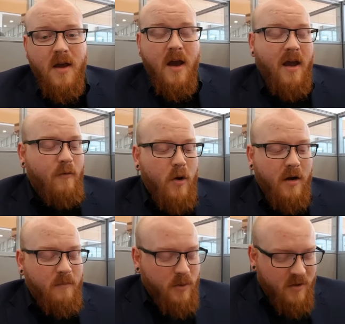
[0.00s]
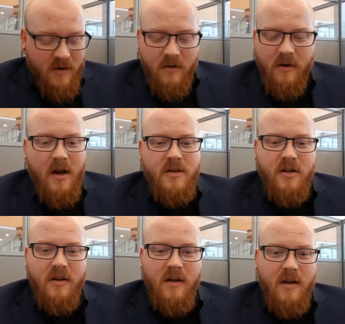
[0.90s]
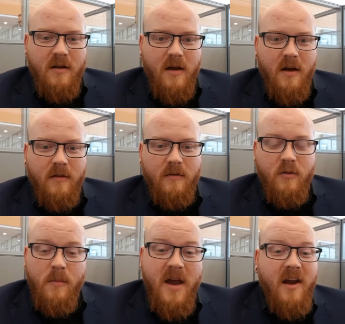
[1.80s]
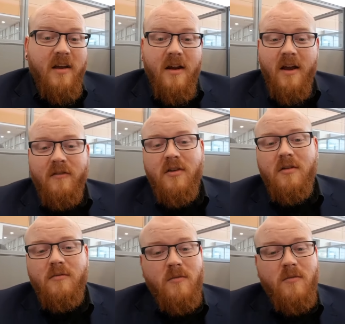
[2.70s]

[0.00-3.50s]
I have one in particular actually in Quebec, and I have to